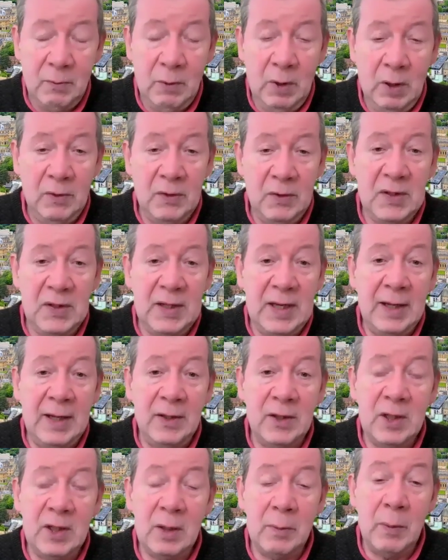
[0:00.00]
We
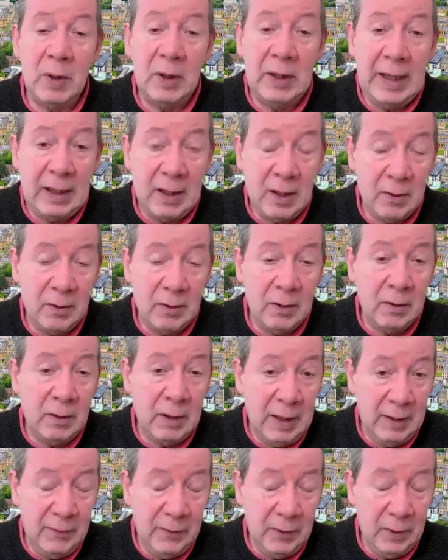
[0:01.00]
understand at a molecular
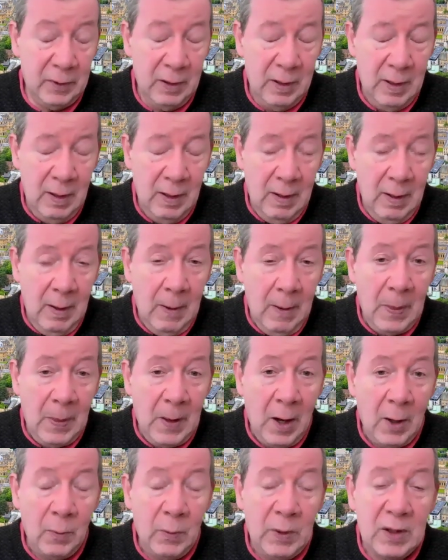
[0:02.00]
level
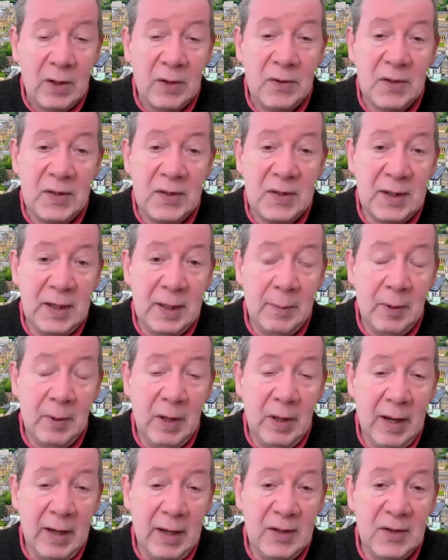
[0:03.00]
how we can
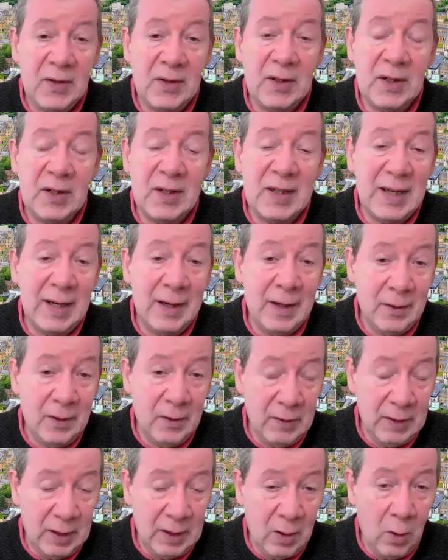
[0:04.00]
stabilize the
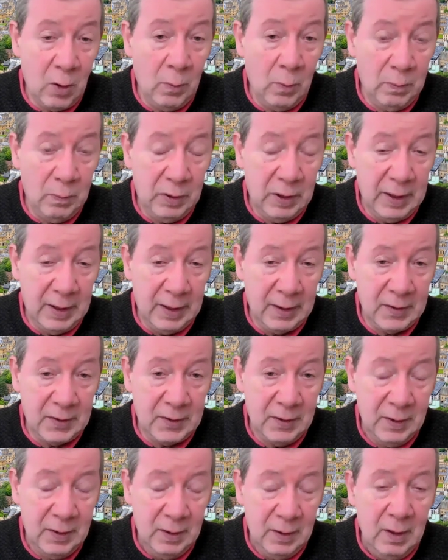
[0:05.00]
ternary
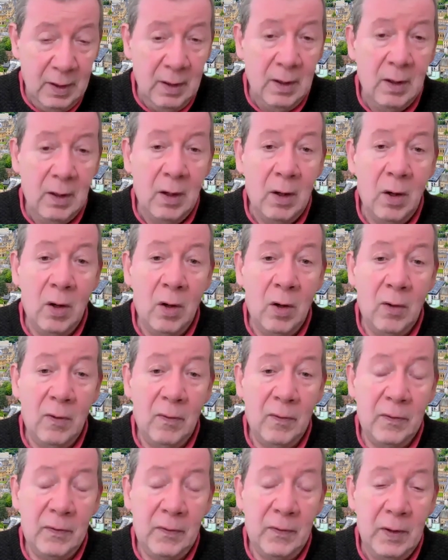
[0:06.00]
complex
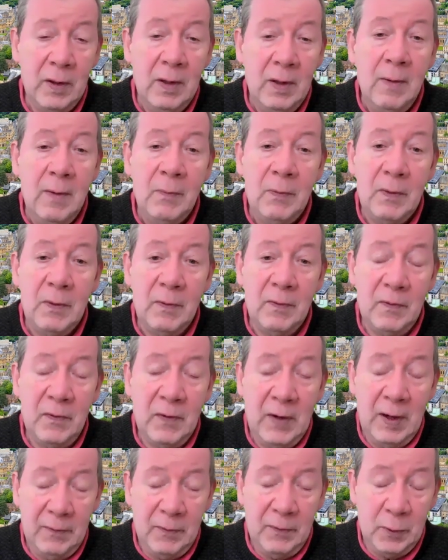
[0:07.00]
of
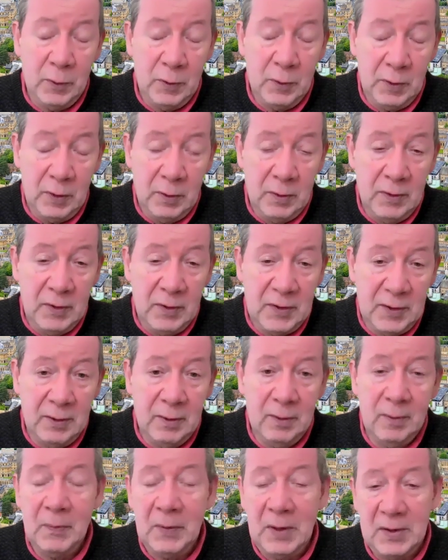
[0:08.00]

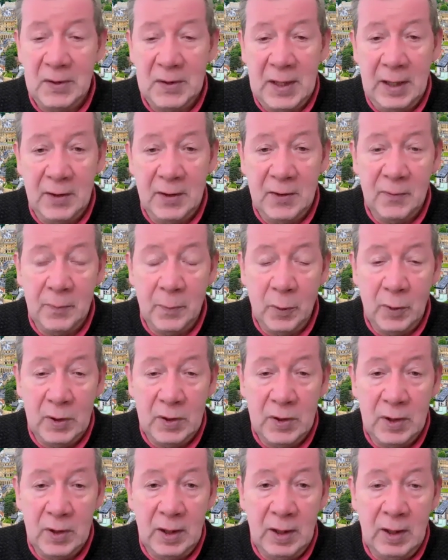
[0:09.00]
5-fluorouracil, its active
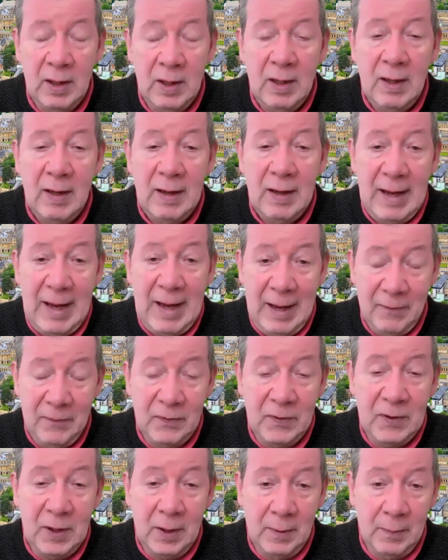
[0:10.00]
moiety,
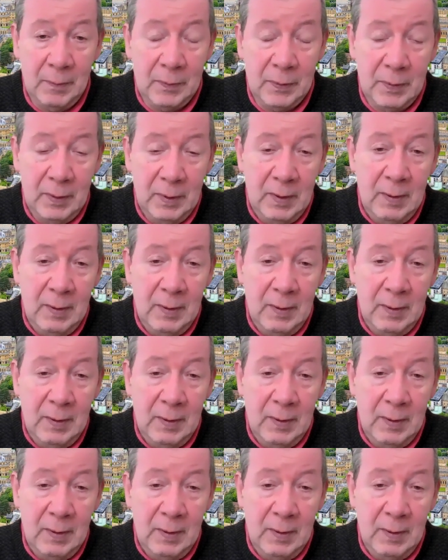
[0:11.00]
F-dump,